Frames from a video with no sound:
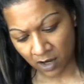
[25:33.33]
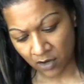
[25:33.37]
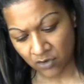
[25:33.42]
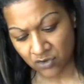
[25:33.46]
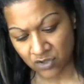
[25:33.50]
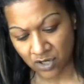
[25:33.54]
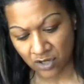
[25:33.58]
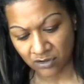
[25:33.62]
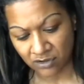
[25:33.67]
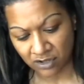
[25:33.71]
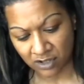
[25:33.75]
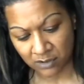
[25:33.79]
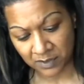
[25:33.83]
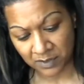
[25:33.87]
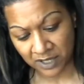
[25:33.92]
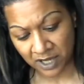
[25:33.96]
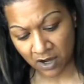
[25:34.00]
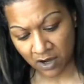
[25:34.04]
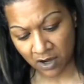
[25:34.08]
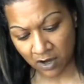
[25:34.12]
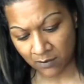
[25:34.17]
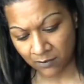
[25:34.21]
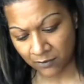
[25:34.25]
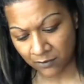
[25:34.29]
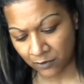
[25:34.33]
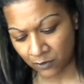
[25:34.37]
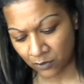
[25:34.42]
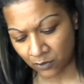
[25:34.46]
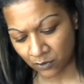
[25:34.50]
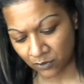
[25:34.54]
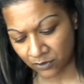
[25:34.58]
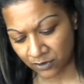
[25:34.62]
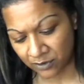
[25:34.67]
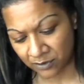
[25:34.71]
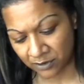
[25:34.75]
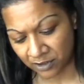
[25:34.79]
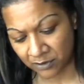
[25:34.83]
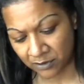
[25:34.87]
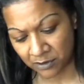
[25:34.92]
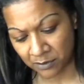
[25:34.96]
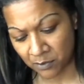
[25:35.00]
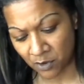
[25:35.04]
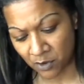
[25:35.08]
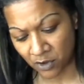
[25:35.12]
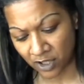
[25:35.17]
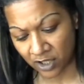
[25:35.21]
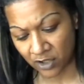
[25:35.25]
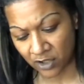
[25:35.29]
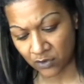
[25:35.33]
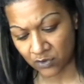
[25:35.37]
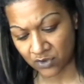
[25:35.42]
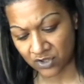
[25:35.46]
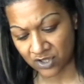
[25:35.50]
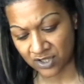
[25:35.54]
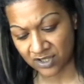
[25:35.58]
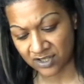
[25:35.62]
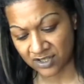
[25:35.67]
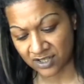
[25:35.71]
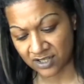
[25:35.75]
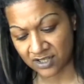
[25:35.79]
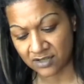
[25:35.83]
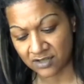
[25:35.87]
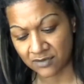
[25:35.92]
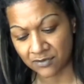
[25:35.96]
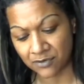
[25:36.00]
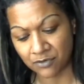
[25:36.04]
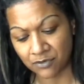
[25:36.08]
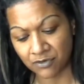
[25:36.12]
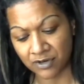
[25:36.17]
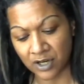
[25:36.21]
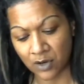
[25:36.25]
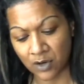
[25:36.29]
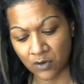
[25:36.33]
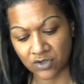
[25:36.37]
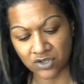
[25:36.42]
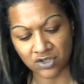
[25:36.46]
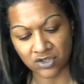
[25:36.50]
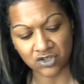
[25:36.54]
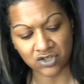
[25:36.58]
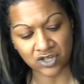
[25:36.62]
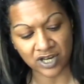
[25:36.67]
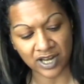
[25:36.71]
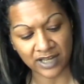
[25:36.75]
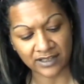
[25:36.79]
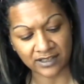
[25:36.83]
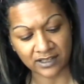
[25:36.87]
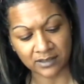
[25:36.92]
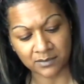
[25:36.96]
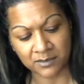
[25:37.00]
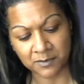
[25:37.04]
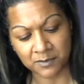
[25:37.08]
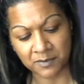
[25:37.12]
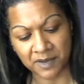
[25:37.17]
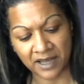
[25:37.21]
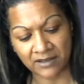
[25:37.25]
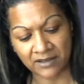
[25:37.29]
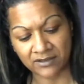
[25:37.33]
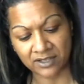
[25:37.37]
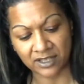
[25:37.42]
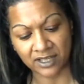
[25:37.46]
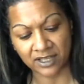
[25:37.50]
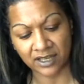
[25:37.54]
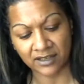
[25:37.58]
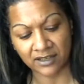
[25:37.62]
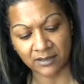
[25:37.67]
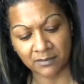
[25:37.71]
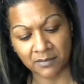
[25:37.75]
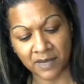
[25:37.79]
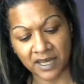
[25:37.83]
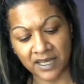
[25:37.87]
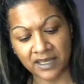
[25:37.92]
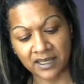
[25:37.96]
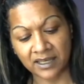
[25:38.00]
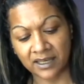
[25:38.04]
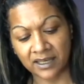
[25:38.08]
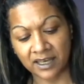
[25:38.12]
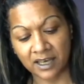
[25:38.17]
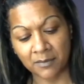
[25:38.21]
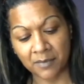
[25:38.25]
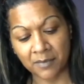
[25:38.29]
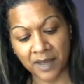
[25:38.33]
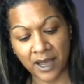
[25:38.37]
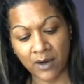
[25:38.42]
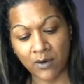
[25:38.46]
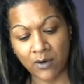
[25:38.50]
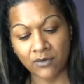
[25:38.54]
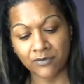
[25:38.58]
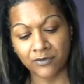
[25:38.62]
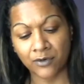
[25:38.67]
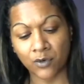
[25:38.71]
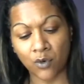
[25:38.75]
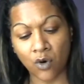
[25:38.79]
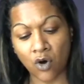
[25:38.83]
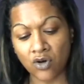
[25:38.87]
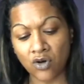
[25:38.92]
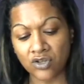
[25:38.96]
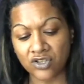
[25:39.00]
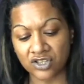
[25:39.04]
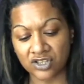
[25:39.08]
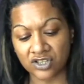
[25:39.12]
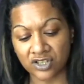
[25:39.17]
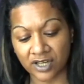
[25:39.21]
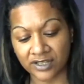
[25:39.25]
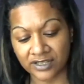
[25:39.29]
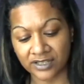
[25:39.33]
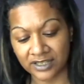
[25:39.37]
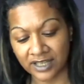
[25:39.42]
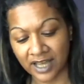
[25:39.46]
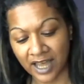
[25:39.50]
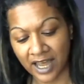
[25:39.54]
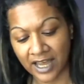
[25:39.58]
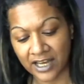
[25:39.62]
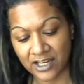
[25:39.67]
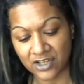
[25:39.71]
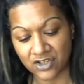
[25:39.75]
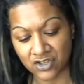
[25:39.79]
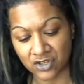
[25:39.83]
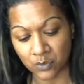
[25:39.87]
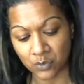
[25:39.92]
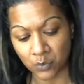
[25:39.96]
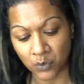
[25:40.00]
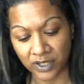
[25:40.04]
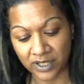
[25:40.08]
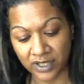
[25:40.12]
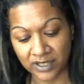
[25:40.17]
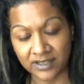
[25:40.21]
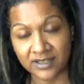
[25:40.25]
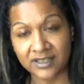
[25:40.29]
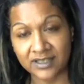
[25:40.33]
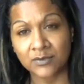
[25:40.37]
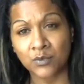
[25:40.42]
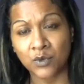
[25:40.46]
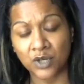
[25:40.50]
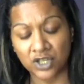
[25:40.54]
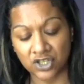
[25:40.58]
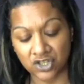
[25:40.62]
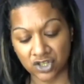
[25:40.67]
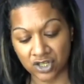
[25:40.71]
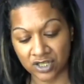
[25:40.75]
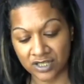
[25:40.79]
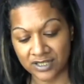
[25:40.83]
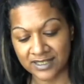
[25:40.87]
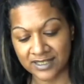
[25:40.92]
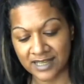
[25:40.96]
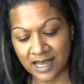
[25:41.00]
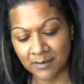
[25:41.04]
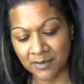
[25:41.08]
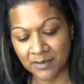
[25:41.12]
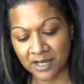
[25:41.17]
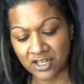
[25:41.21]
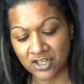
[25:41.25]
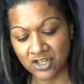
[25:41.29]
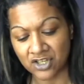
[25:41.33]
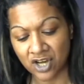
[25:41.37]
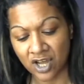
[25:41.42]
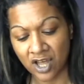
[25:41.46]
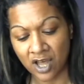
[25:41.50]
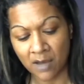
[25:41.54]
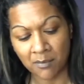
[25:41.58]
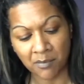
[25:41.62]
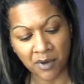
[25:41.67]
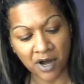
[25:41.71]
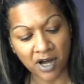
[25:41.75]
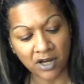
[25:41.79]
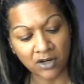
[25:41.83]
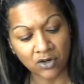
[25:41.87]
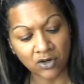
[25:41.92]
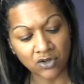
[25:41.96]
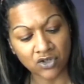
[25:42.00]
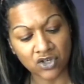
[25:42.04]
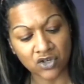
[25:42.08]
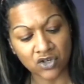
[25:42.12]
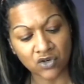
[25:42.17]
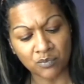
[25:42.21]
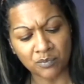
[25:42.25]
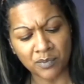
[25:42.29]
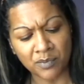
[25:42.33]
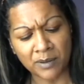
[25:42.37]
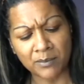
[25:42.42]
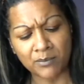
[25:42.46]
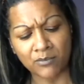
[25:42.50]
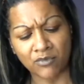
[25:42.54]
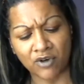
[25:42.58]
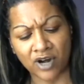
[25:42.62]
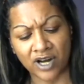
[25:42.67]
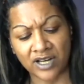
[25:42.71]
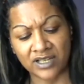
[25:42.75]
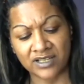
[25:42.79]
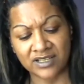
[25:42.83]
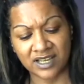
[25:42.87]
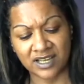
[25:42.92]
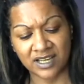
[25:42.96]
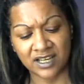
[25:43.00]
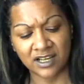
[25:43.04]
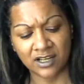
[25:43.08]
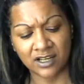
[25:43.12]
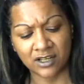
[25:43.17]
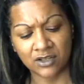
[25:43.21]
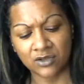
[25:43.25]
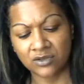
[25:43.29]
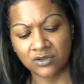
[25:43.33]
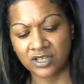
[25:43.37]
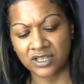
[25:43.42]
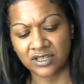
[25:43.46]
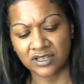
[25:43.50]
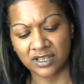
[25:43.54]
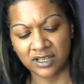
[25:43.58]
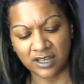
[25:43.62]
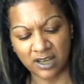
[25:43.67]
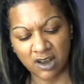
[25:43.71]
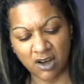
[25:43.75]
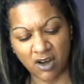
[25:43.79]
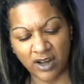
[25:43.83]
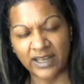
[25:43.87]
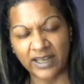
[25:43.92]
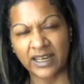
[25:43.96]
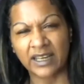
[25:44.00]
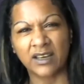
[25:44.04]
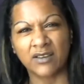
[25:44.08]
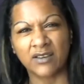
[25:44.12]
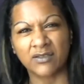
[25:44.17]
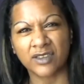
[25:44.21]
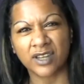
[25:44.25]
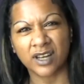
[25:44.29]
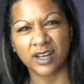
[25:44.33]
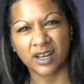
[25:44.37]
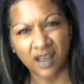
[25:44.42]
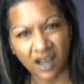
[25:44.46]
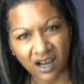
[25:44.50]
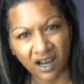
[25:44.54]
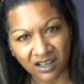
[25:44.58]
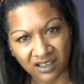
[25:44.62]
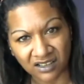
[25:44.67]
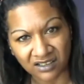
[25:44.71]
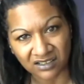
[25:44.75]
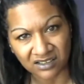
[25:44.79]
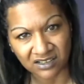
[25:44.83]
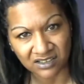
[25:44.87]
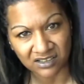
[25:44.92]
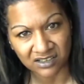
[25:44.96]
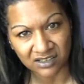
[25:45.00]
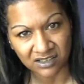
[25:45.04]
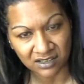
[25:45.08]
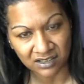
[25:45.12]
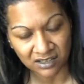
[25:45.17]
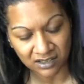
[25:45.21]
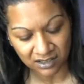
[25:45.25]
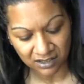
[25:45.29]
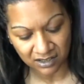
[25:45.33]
Ozone can be harmful. The molecules consist of three oxygen atoms bound together, making it a powerful oxidizing agent which can damage biological membranes, including the lining of the lungs.